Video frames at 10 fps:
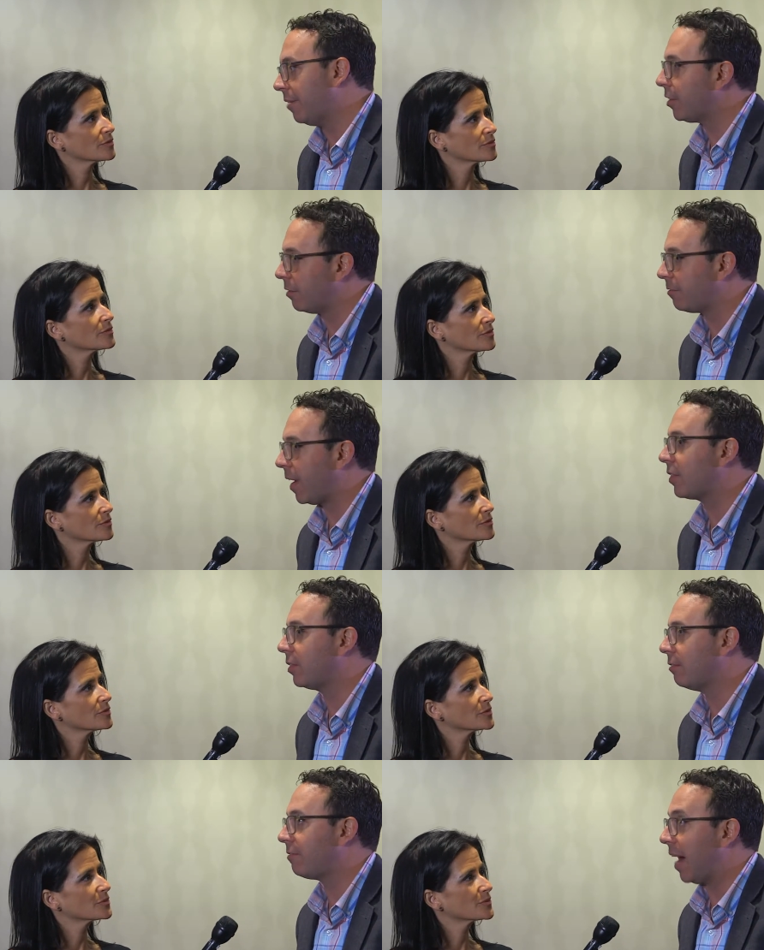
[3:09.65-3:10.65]
Speaker 1: if you can fight,
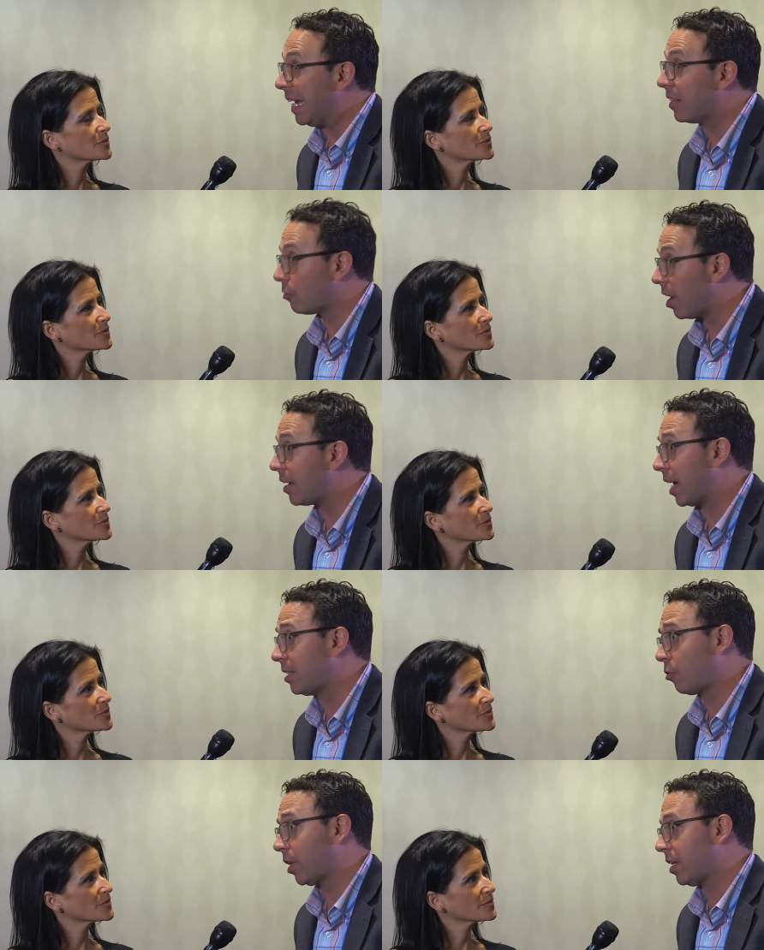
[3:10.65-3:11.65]
find the right kinds
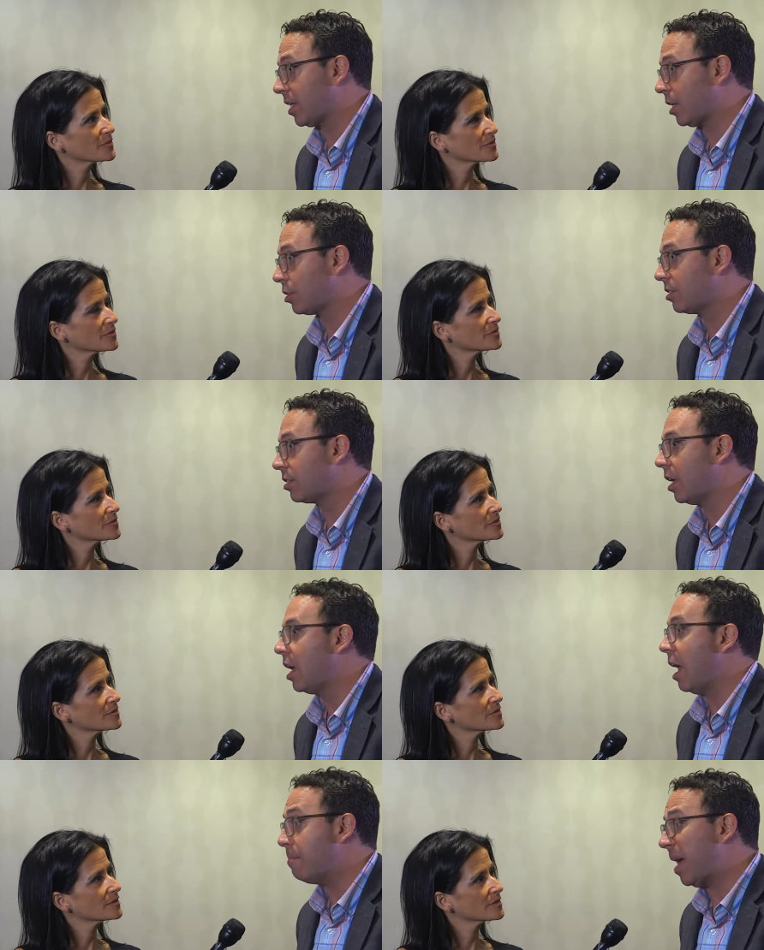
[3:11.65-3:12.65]
of organizations
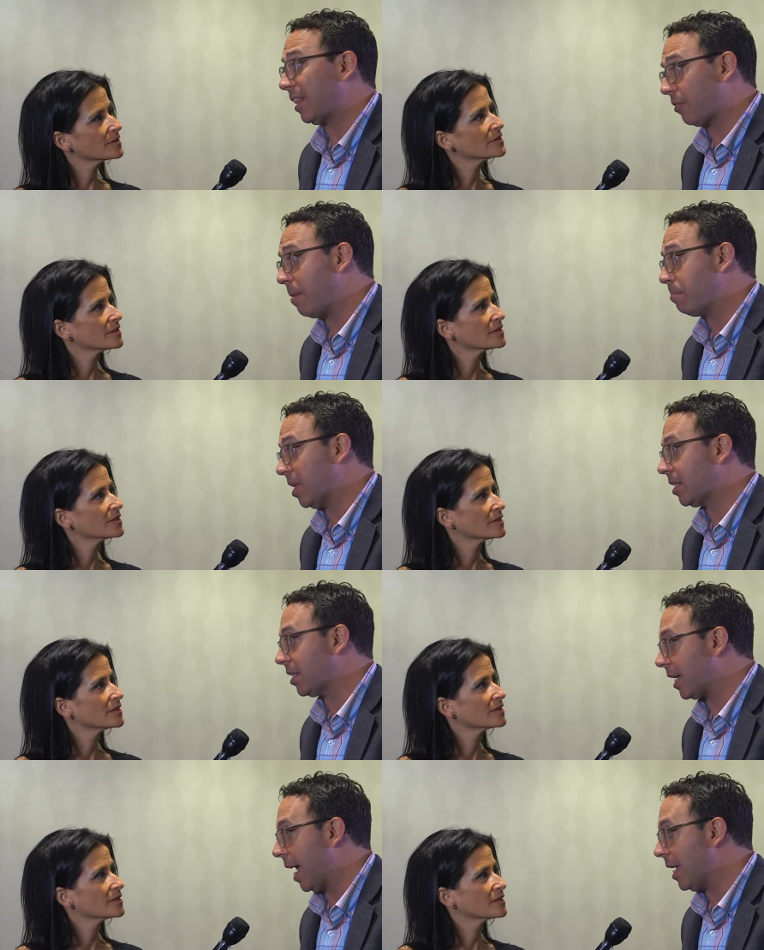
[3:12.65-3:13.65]
and make the right
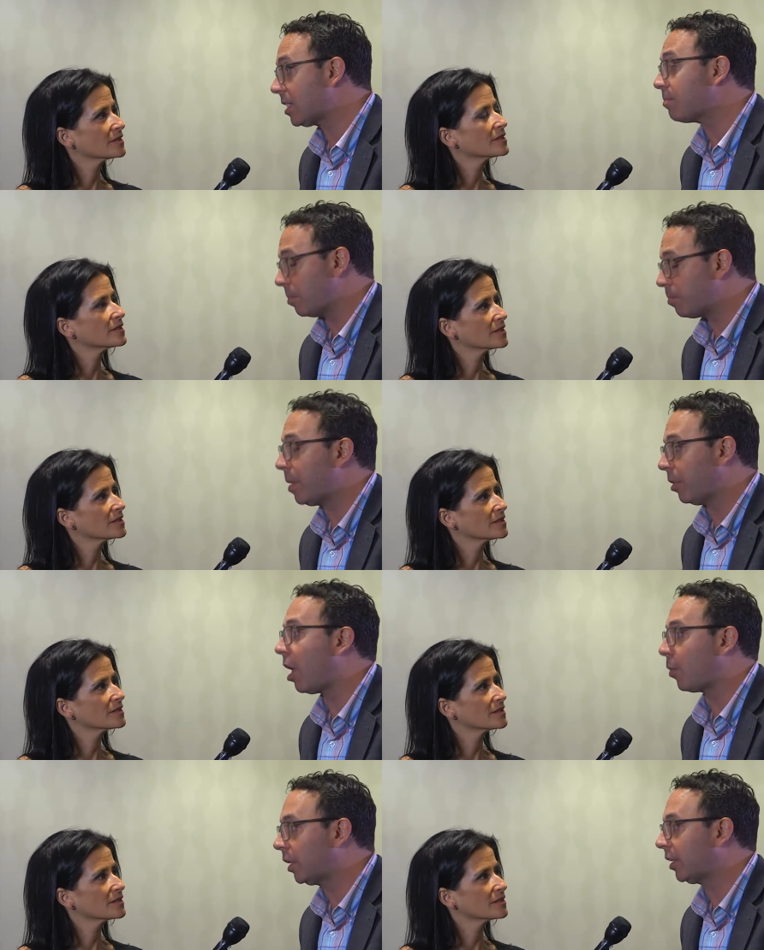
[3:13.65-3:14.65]
business case, people
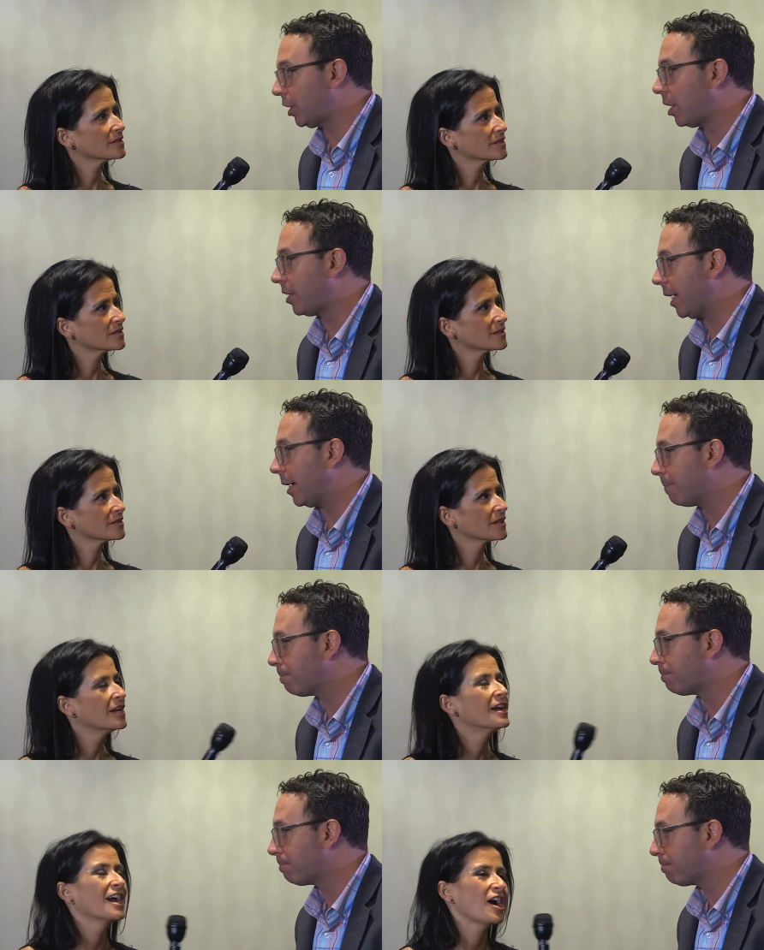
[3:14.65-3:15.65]
are willing to share data.
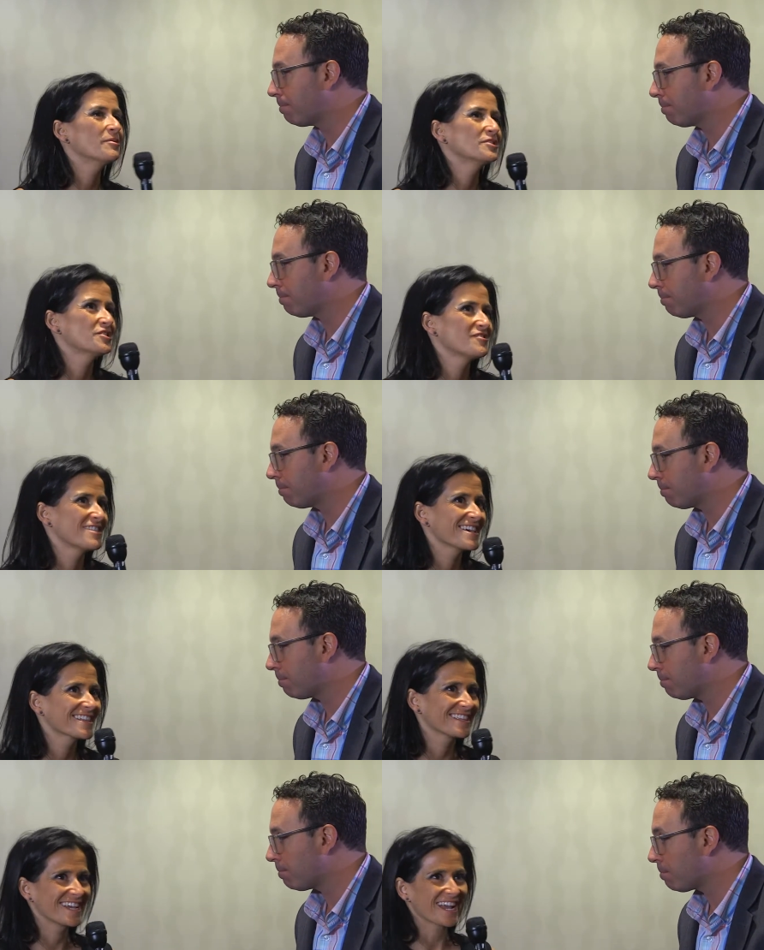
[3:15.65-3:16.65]
Speaker 2: How much do you think,
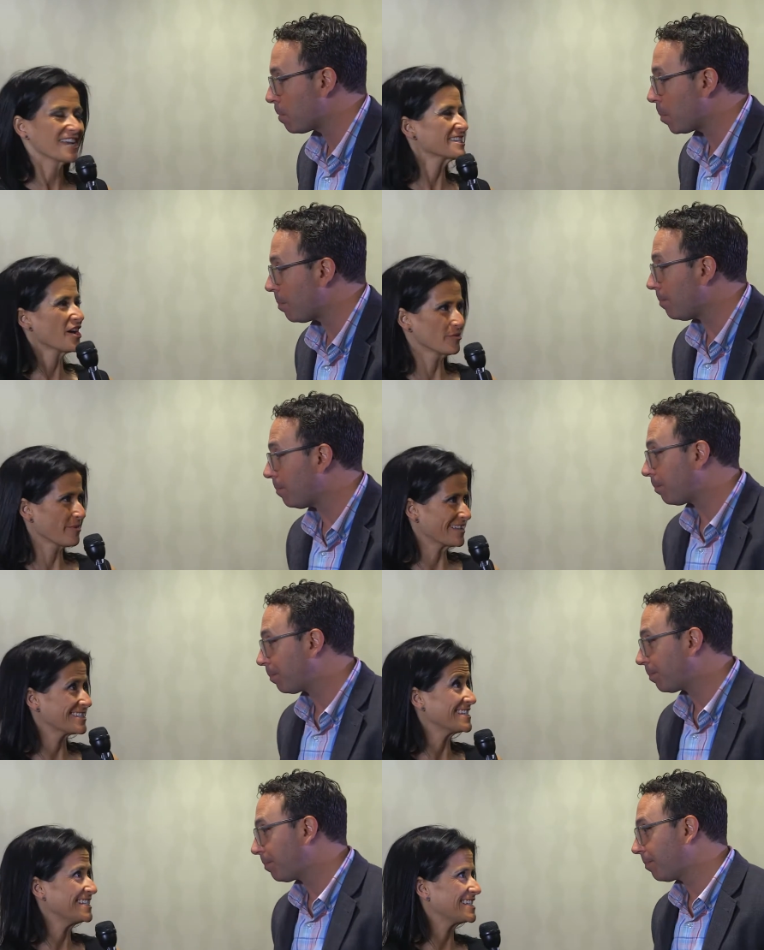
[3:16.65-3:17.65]
like, I guess health plans
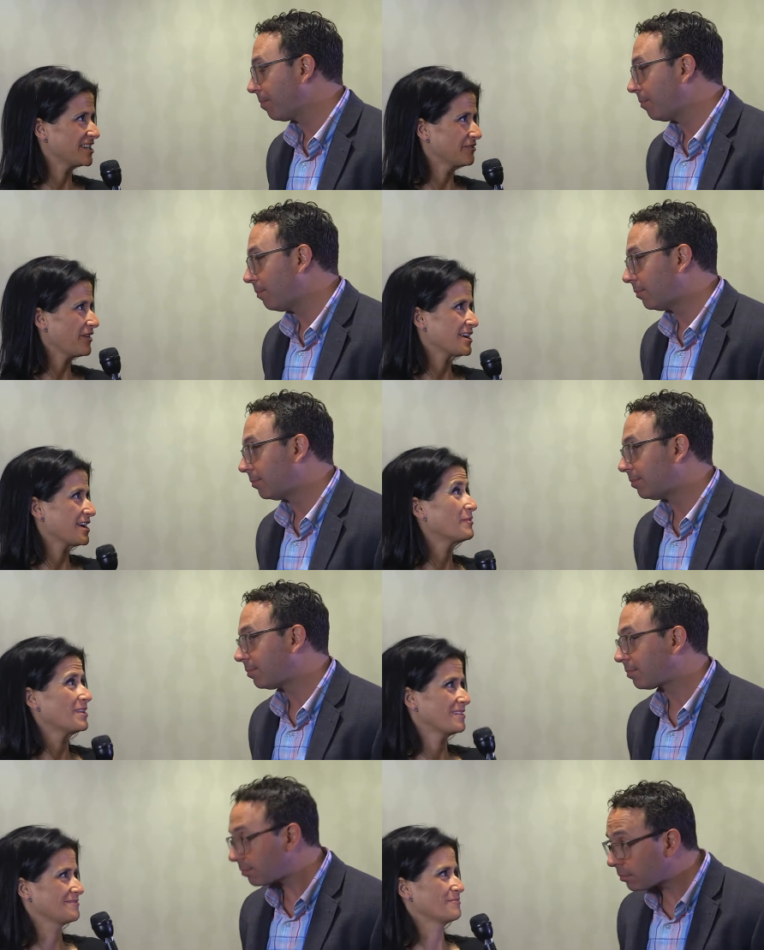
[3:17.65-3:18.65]
need to innovate? I
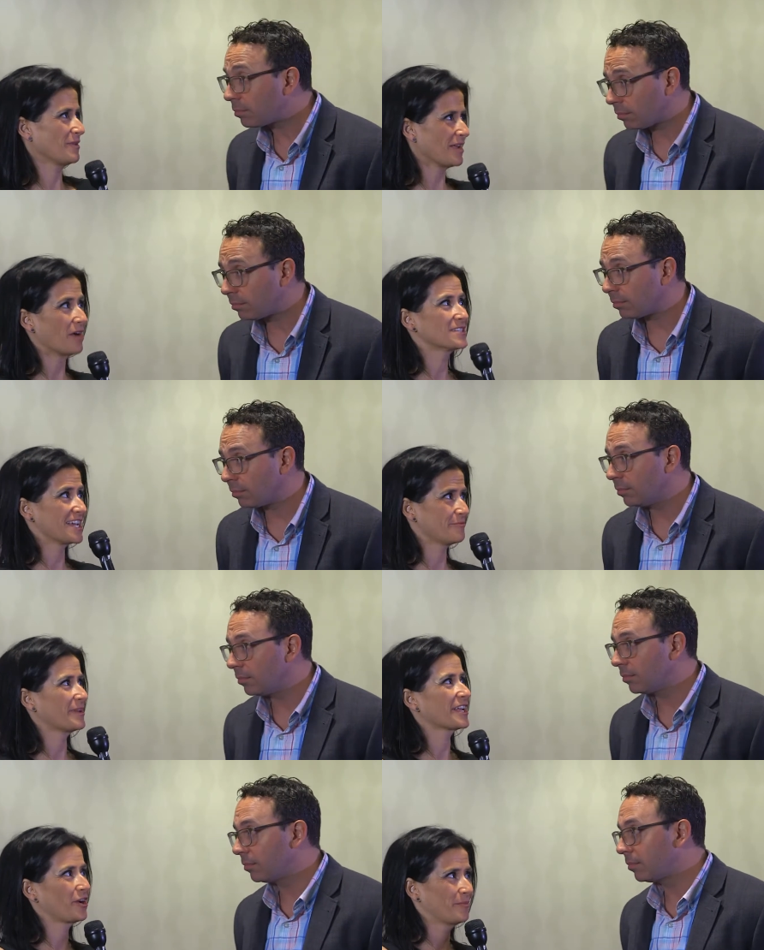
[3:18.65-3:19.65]
mean, outside of
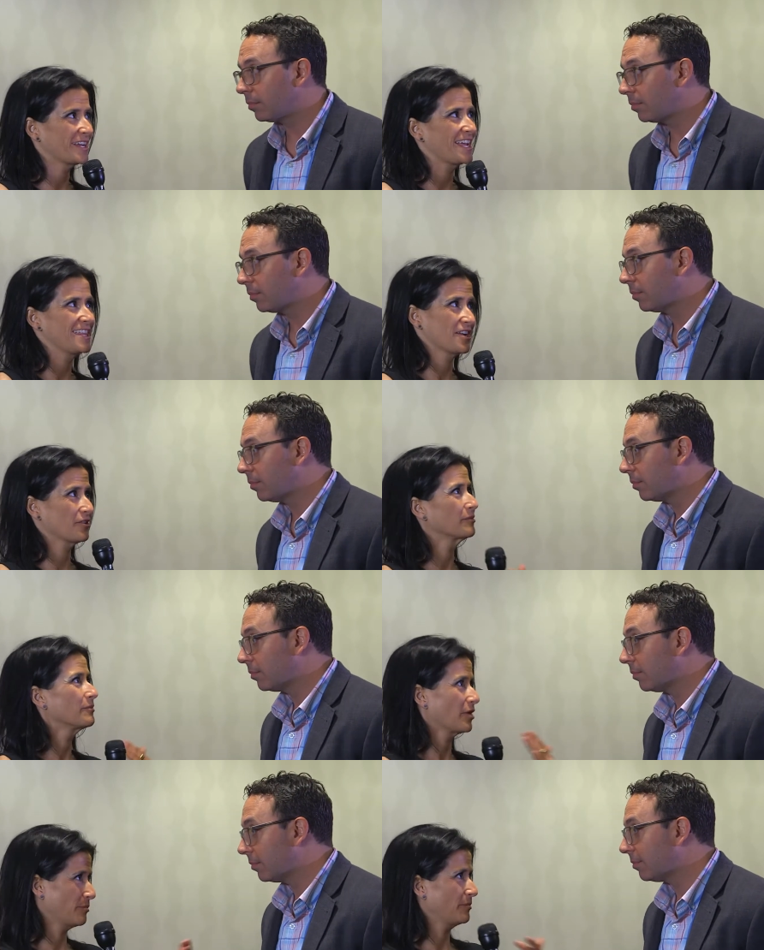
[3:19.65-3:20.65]
Medicare and Medicaid that are,
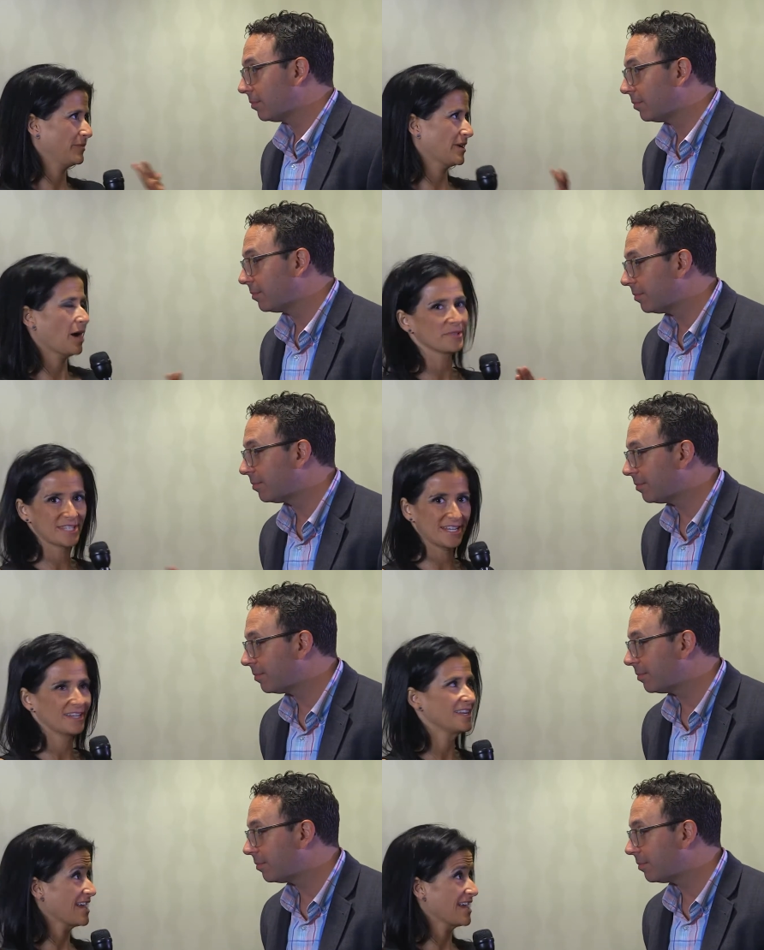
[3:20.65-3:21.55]
are compensated in